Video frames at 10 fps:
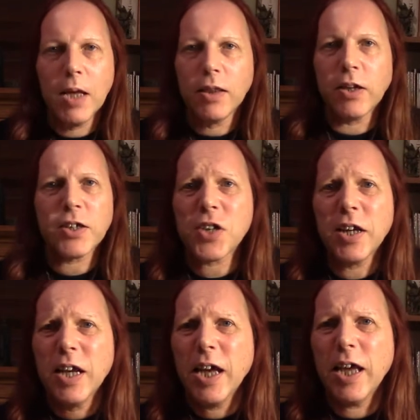I
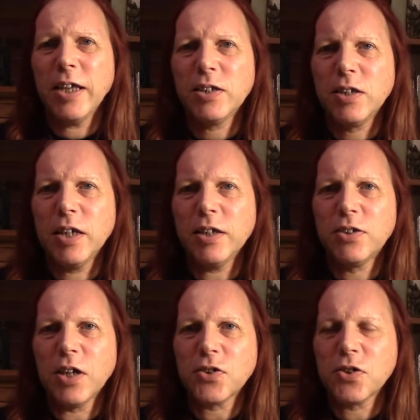said, it
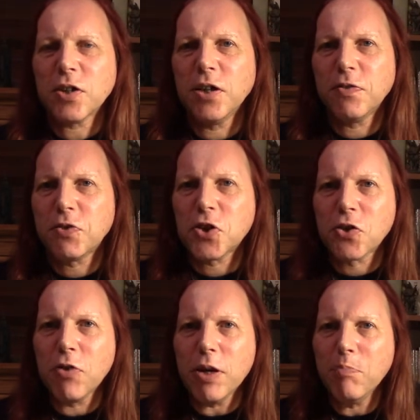doesn't kind of
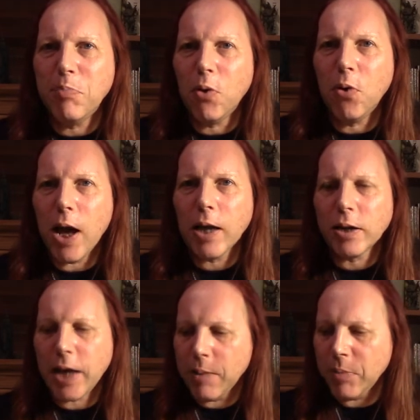scream Port
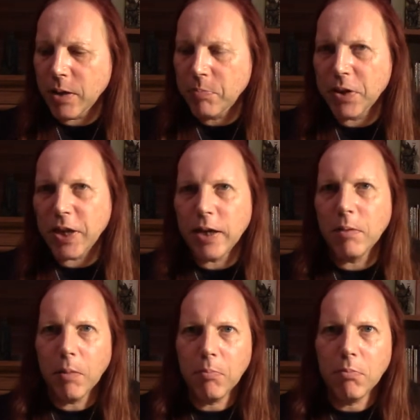Ellen at me, but
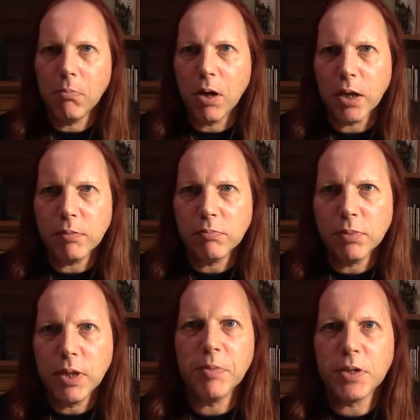then my
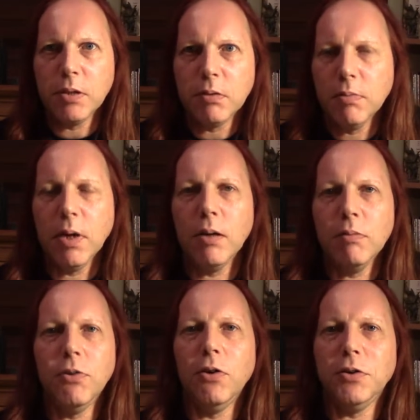limited
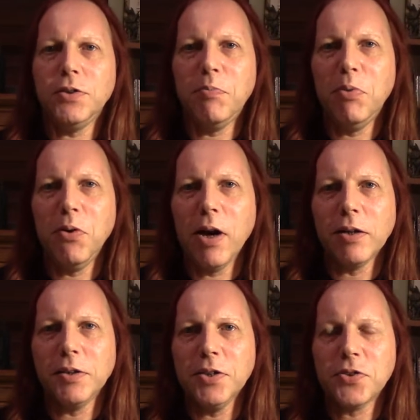knowledge of Port
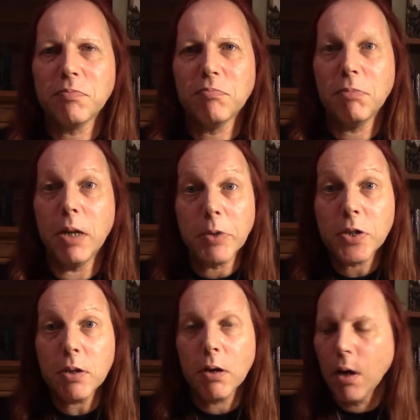Ellen is
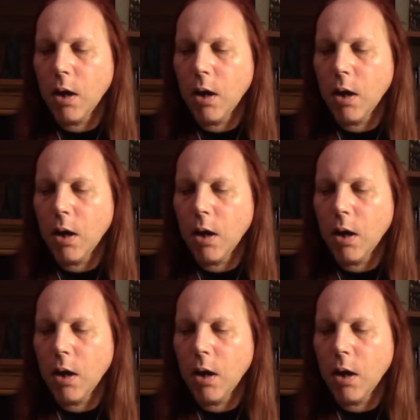limited.